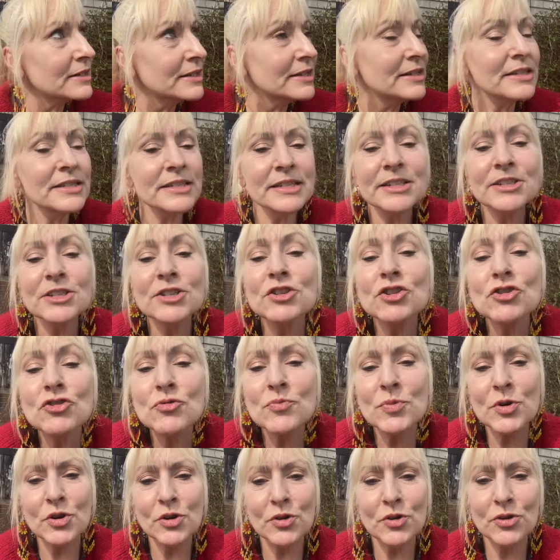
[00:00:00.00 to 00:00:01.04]
It is a
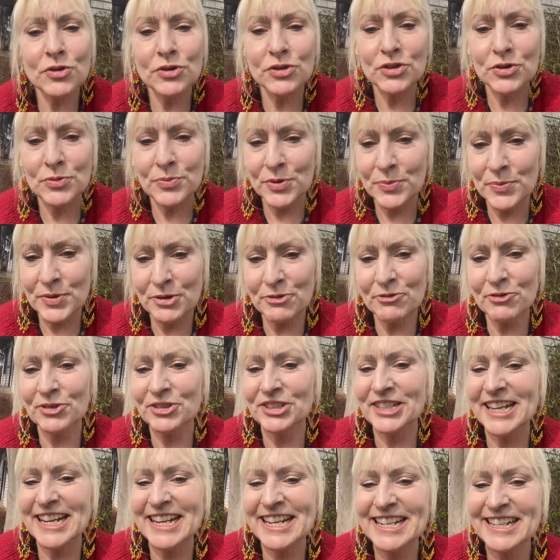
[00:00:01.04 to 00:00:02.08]
super, super beautiful
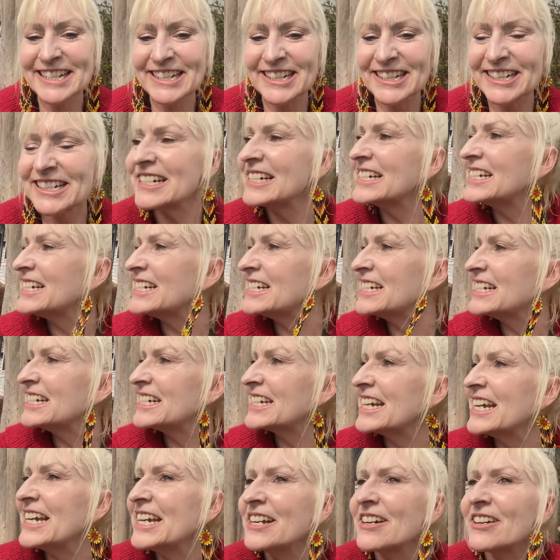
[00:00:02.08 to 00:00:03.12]
day here in
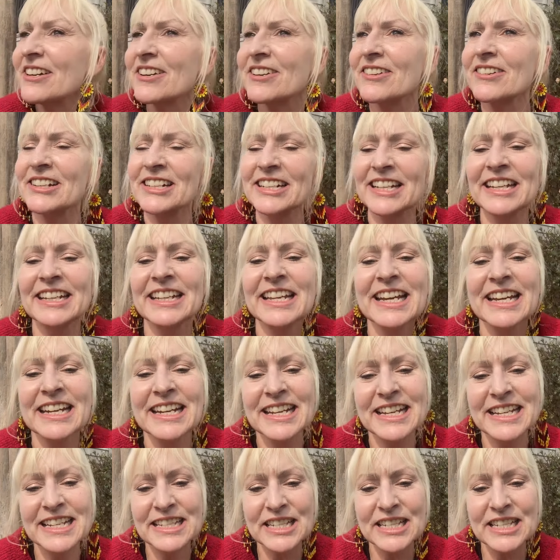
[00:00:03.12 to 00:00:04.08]
Decatur and Atlanta.